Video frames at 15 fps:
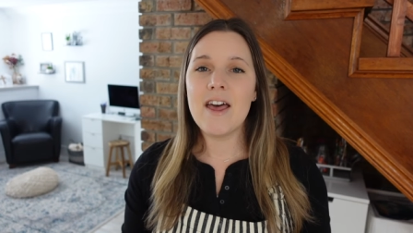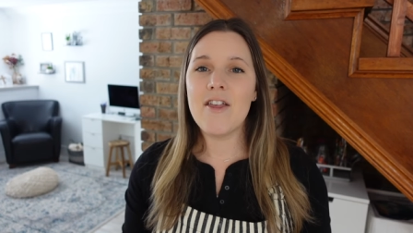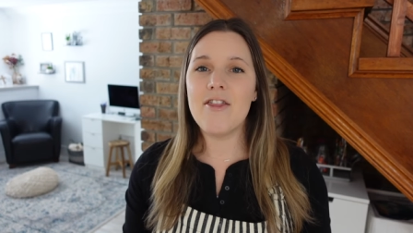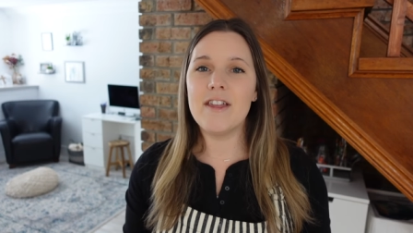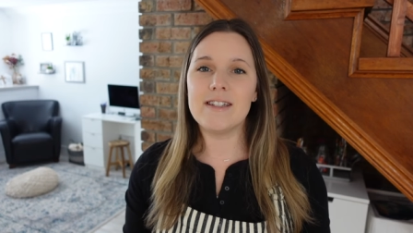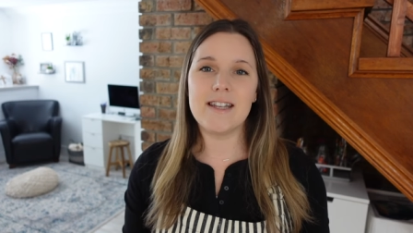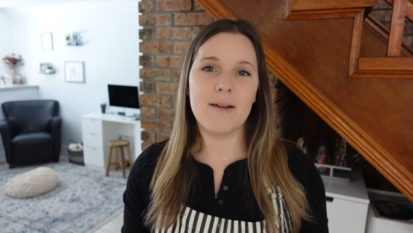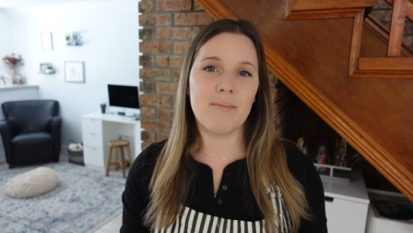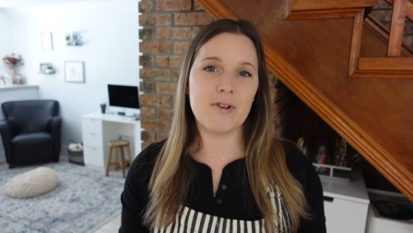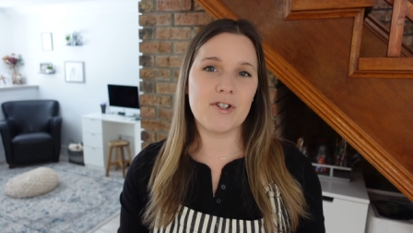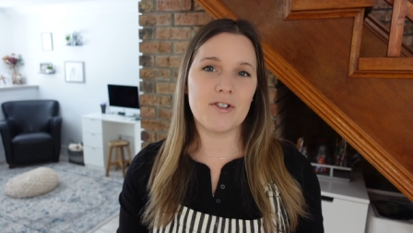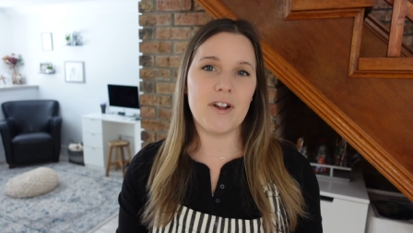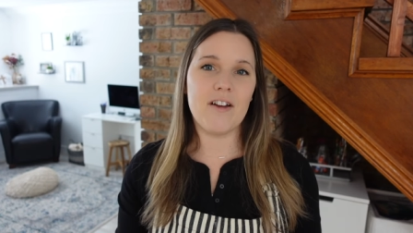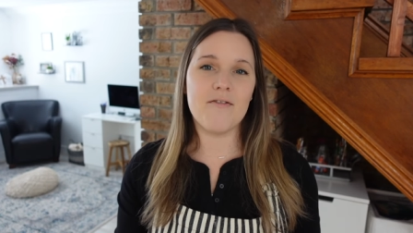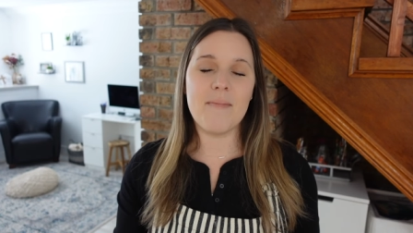the
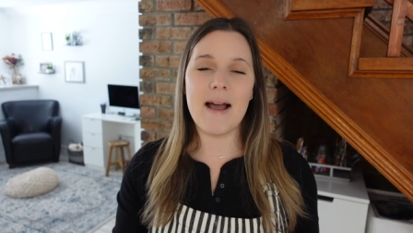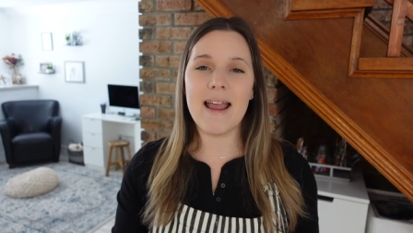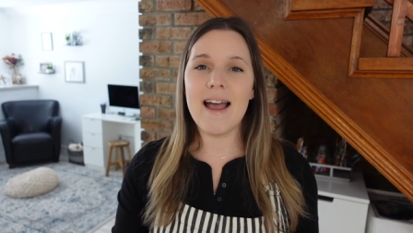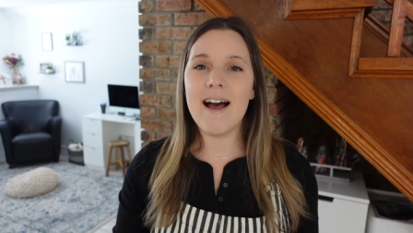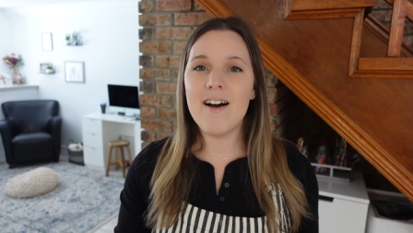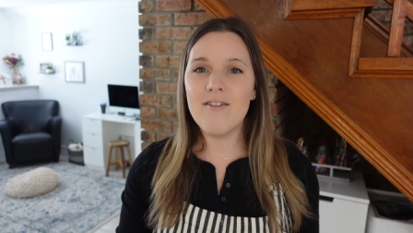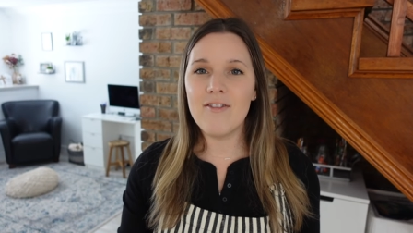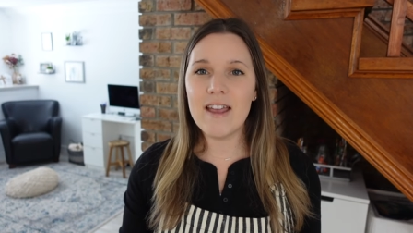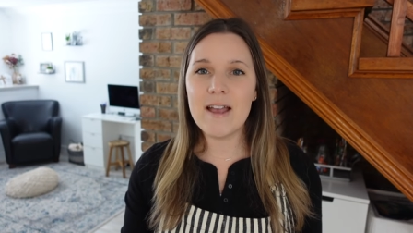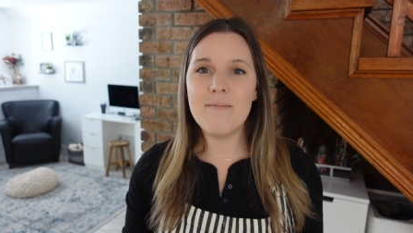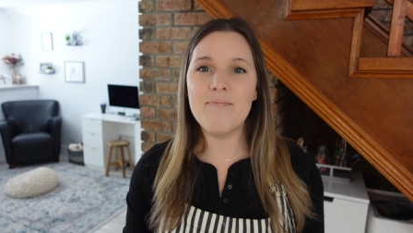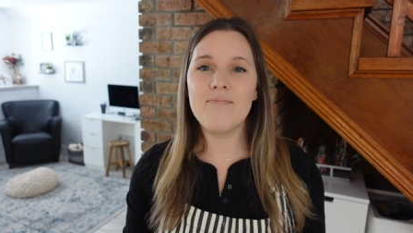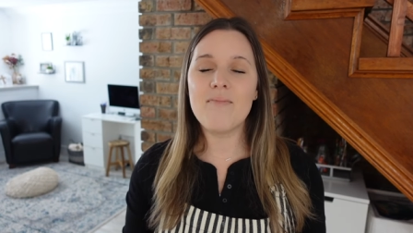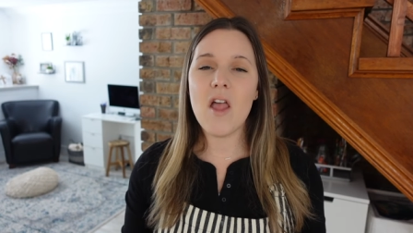temperature of my oven,